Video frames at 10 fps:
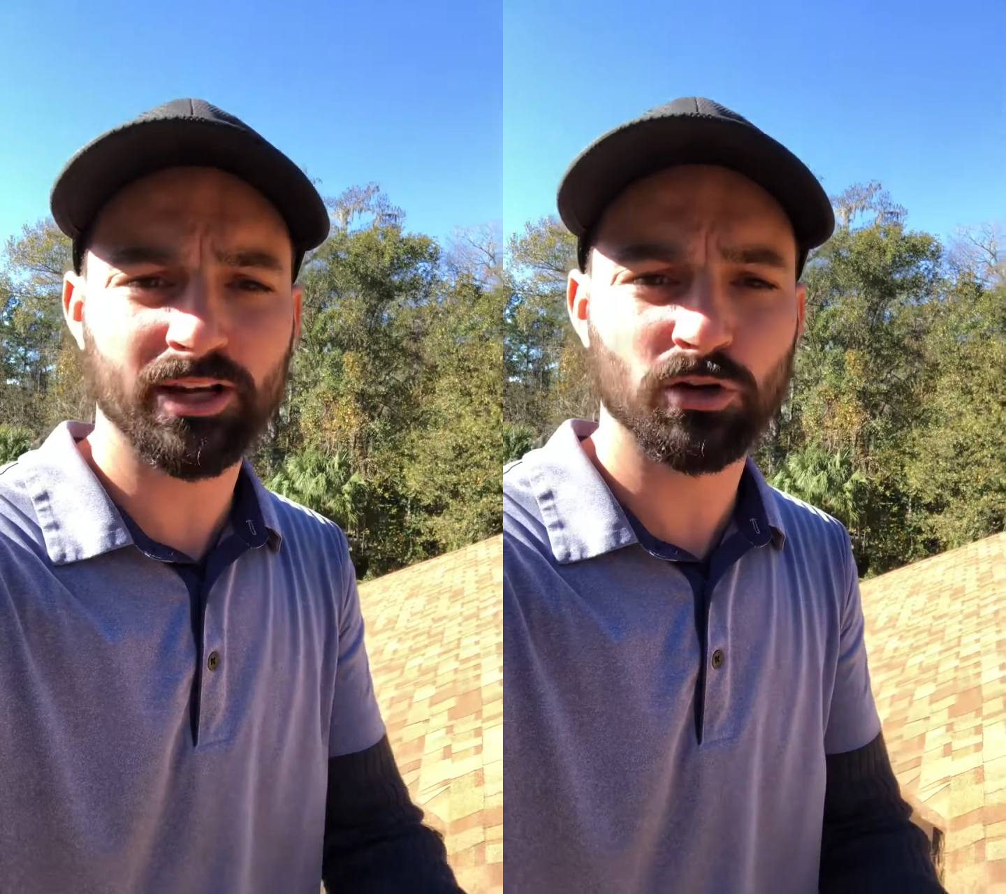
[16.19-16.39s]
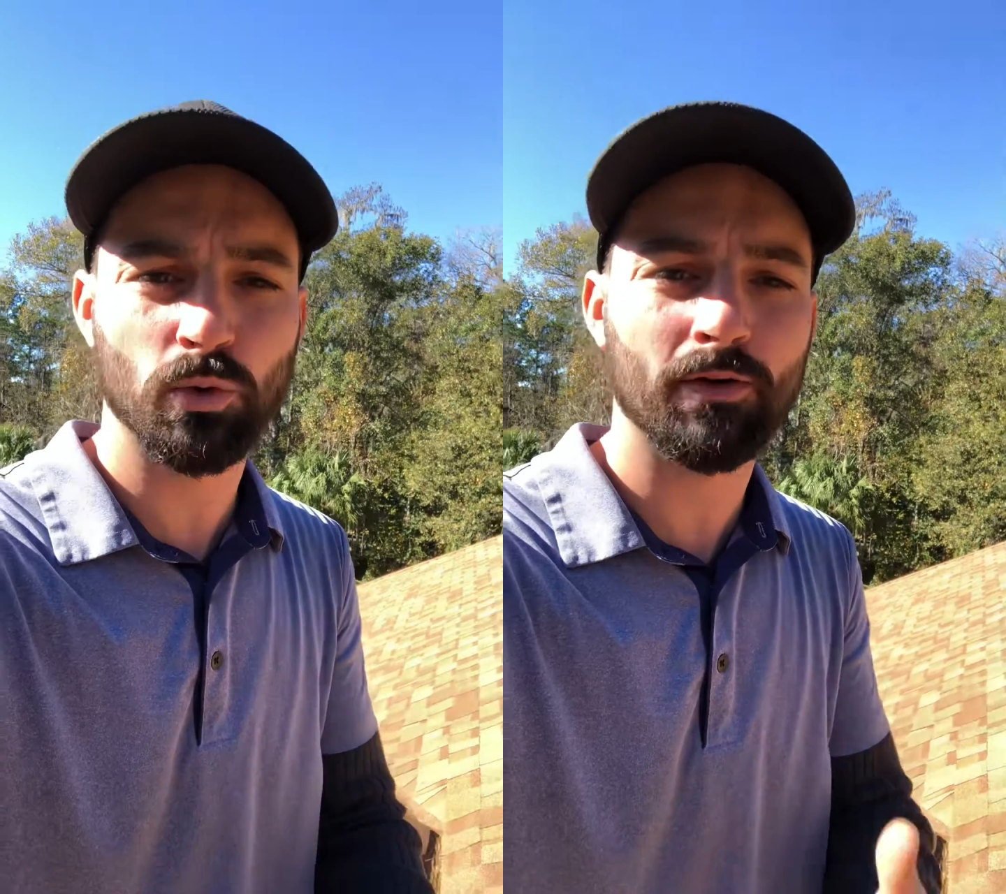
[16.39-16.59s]

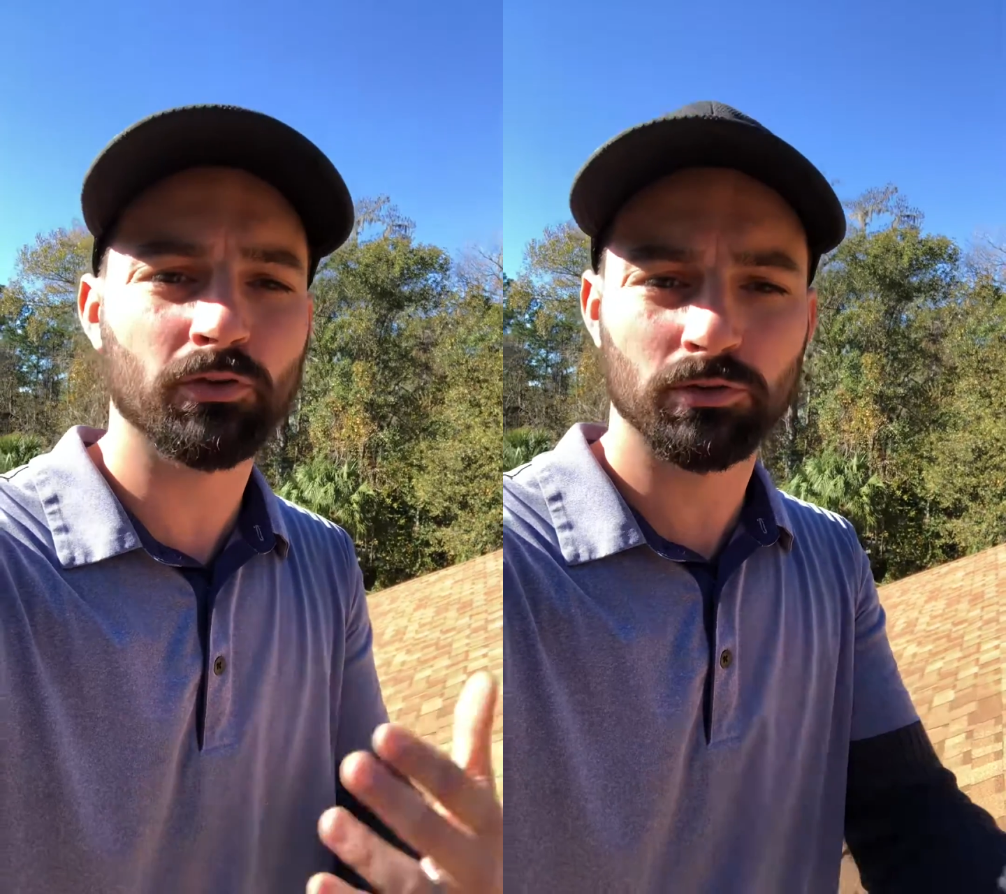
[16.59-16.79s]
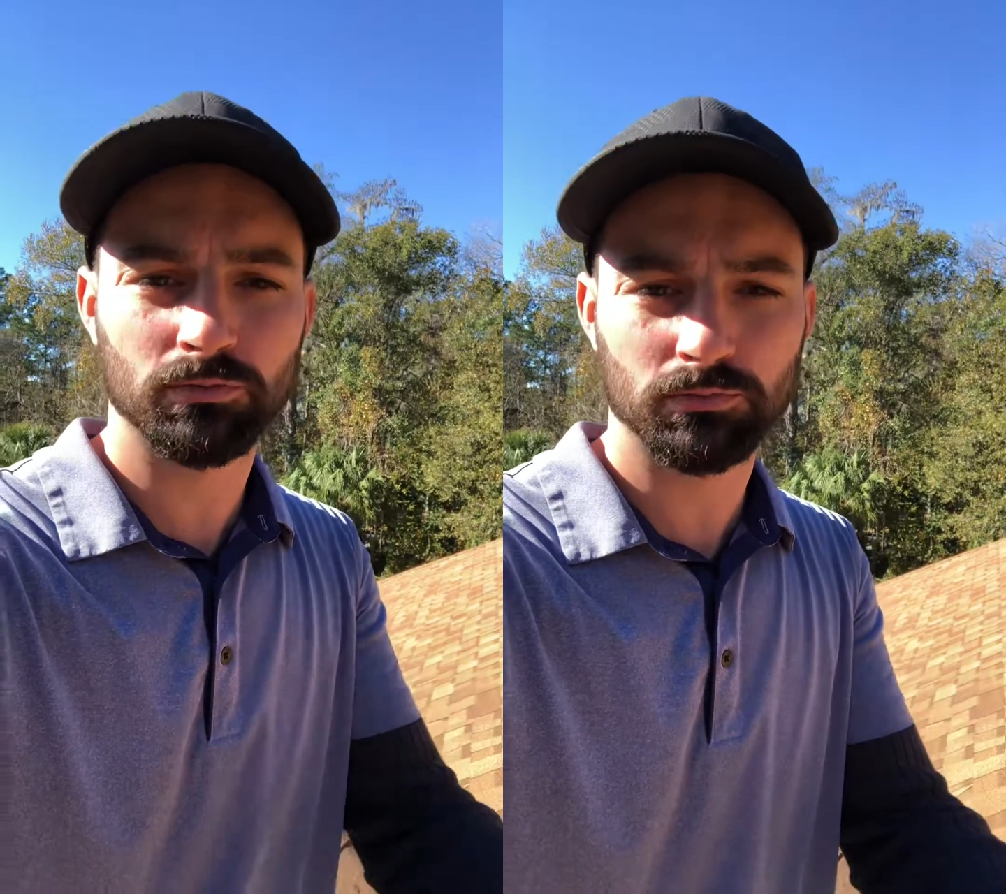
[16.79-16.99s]

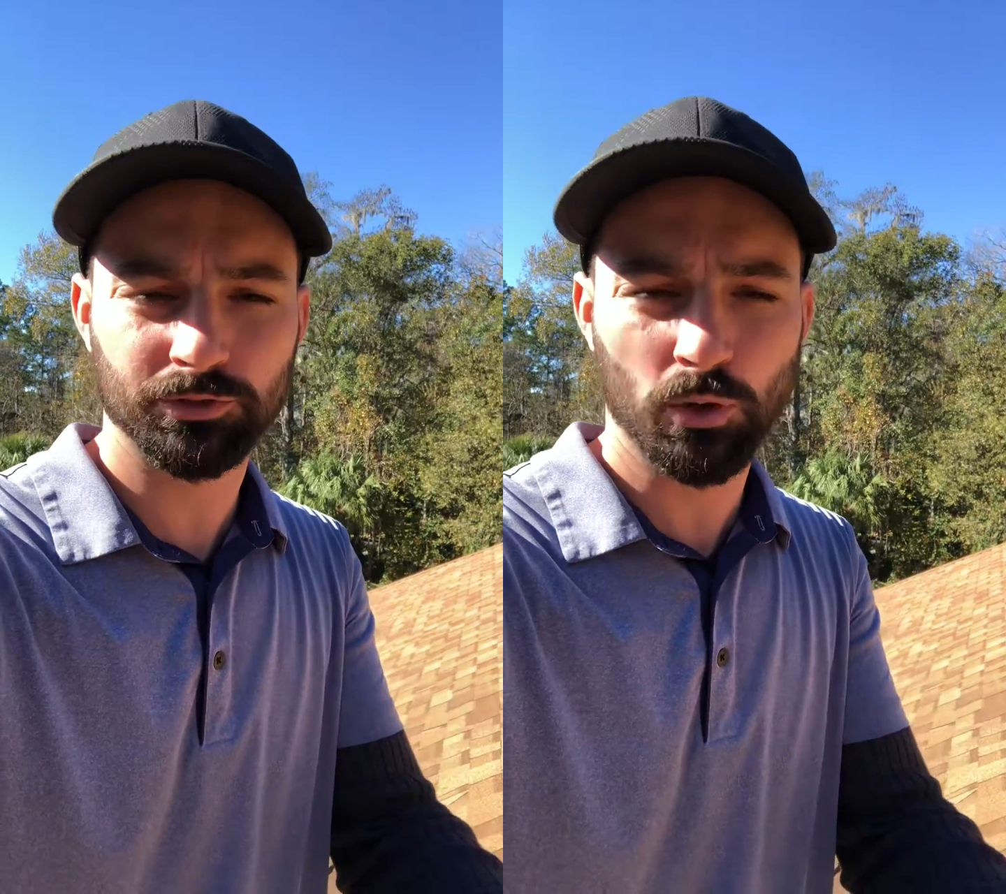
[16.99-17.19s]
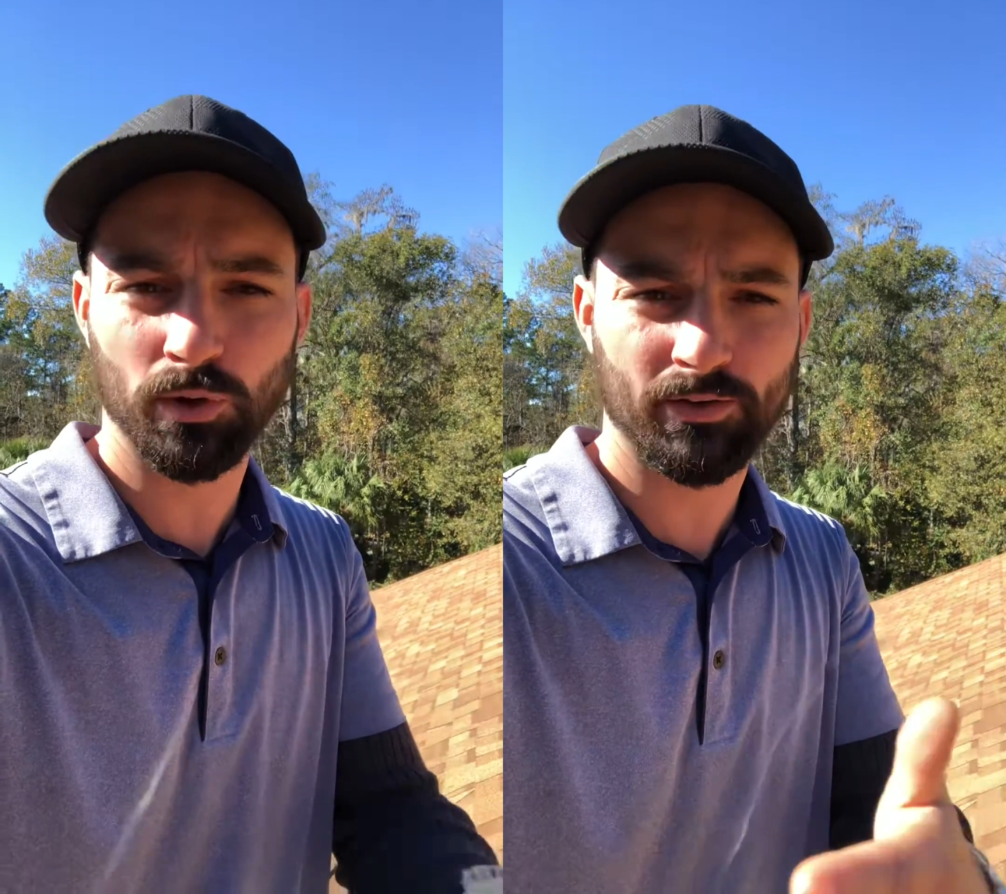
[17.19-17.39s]
whoever,
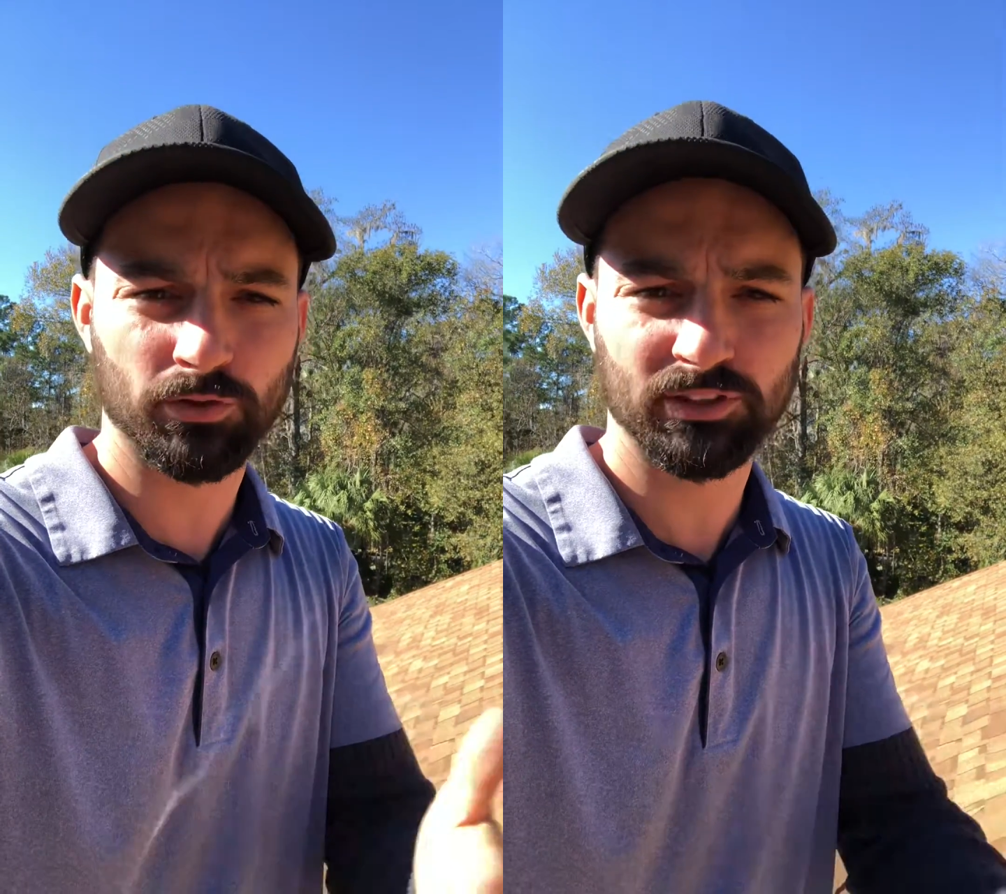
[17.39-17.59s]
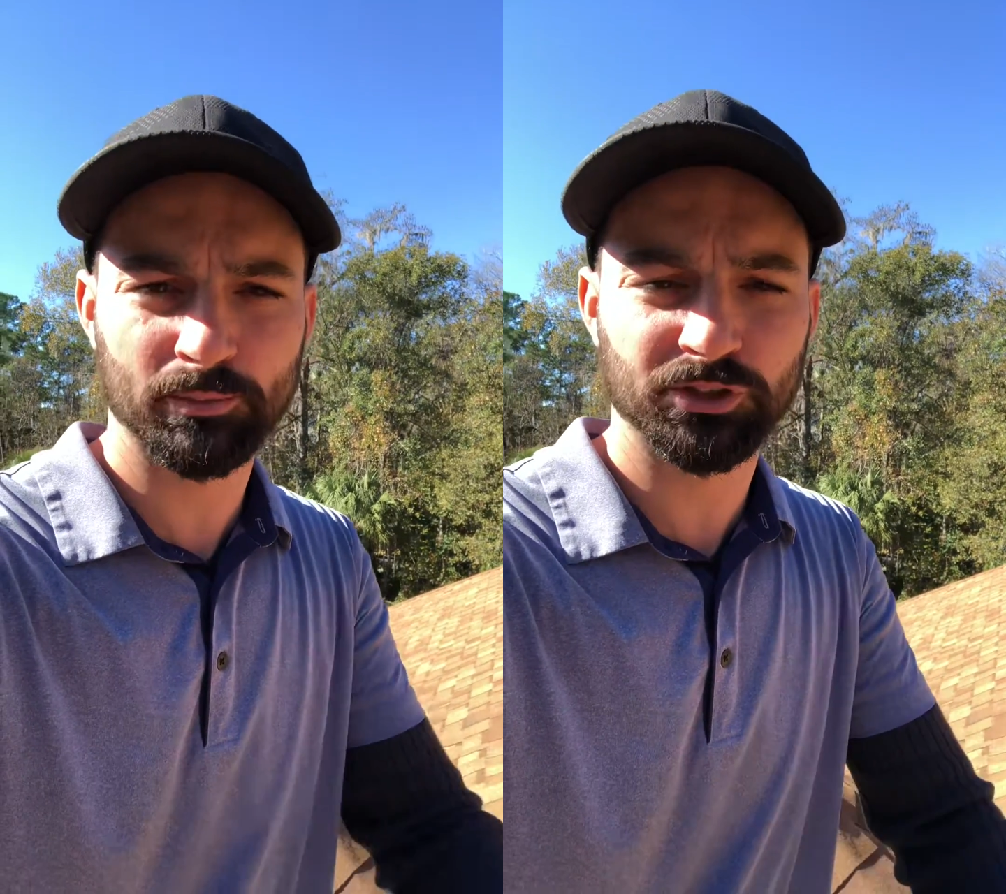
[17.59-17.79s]

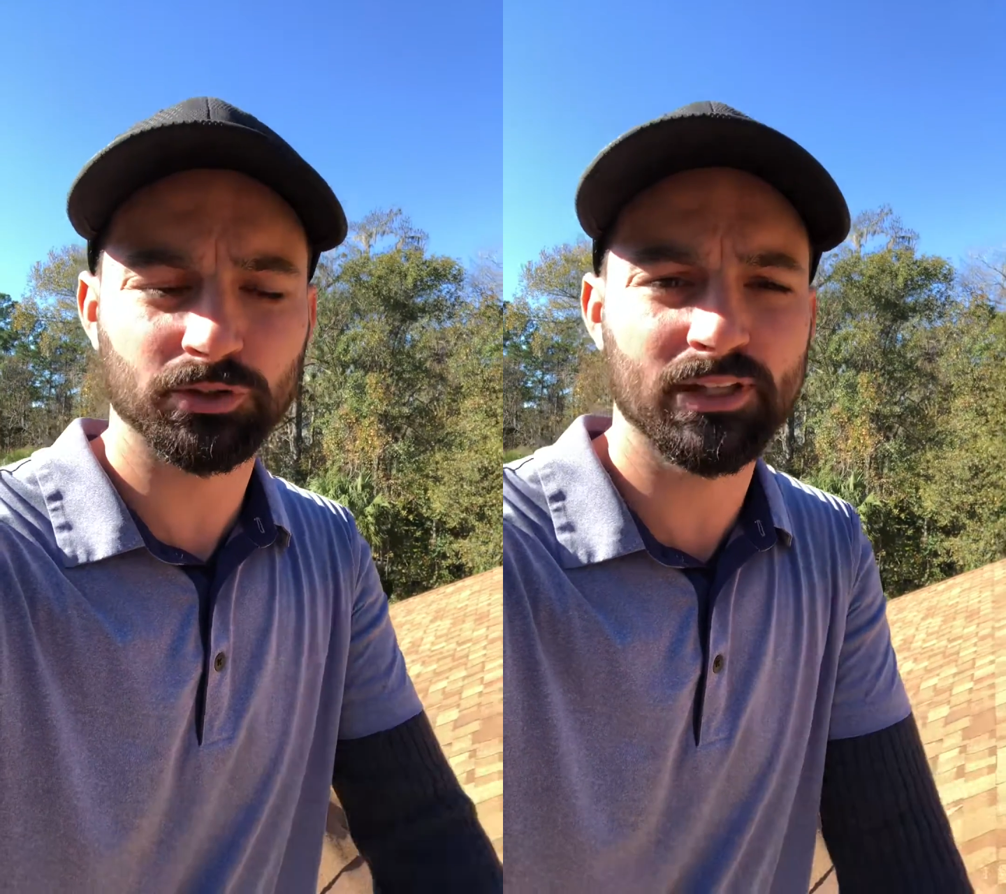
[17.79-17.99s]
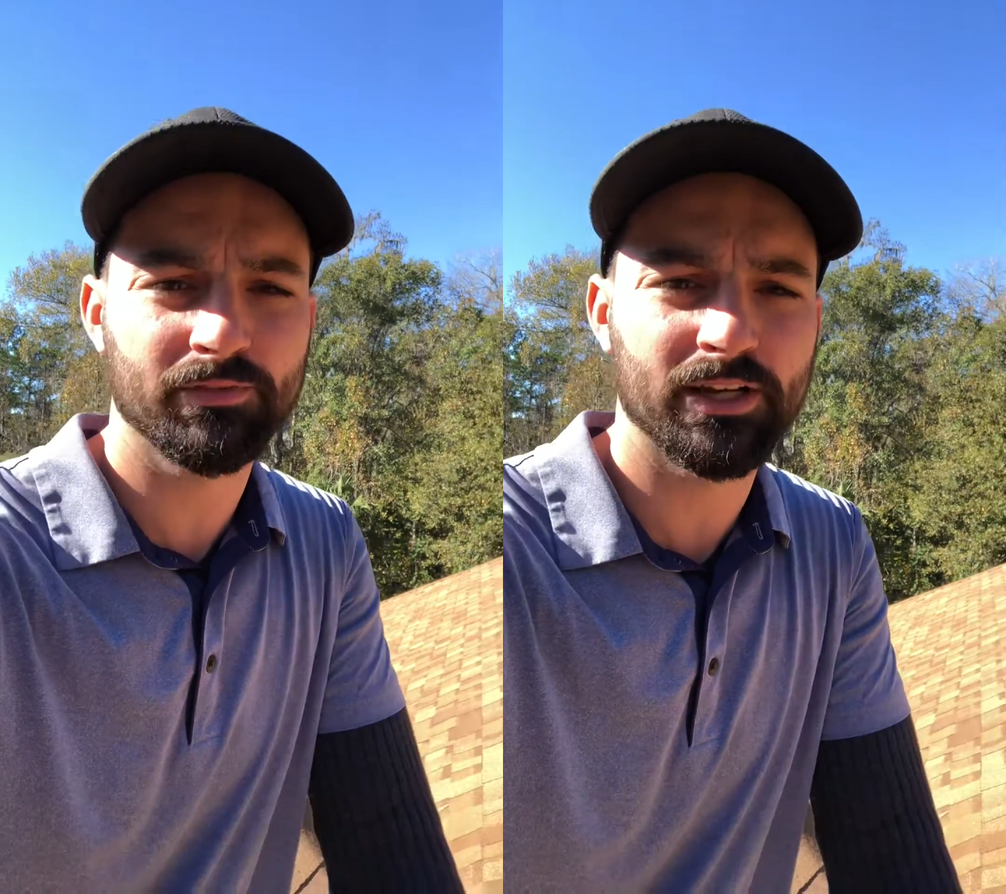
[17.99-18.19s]
whatever limits
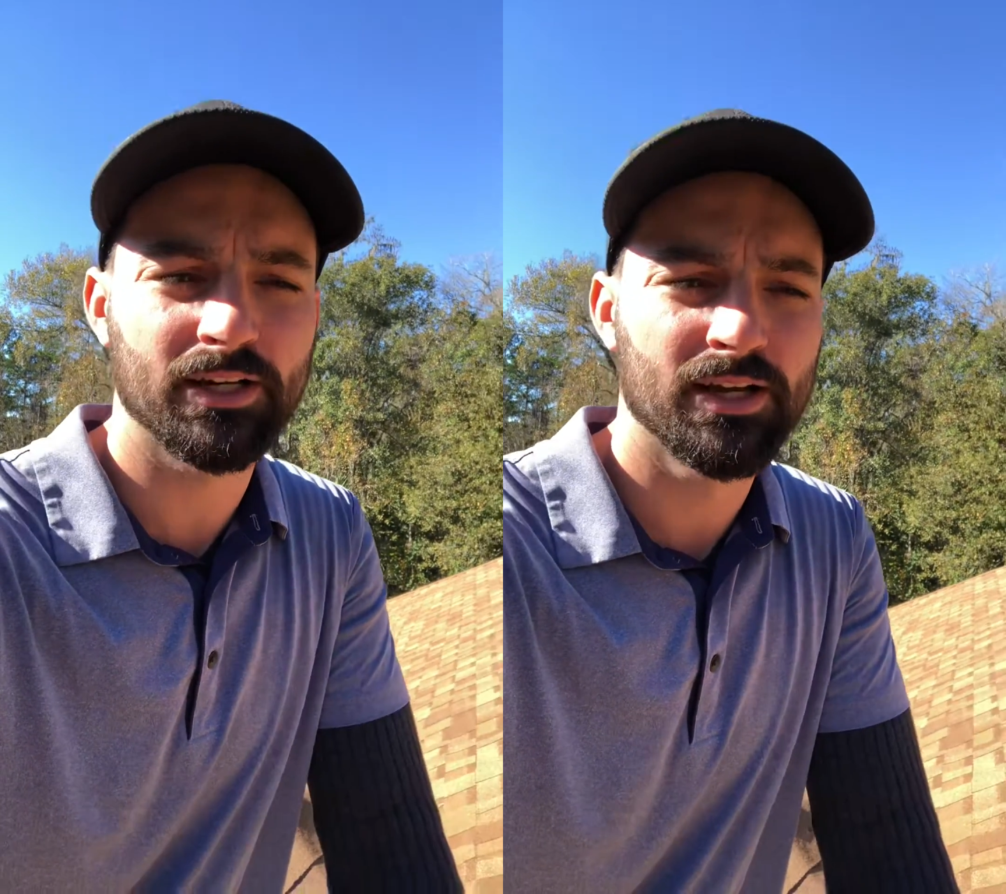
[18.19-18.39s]
you live in,